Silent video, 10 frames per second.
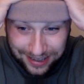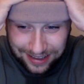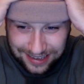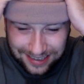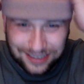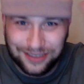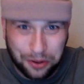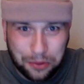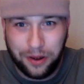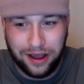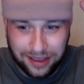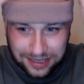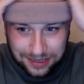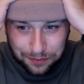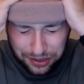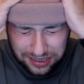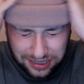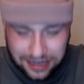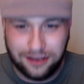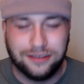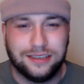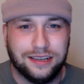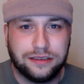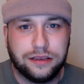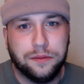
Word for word: It's, it's not quite that simplistic or sinister,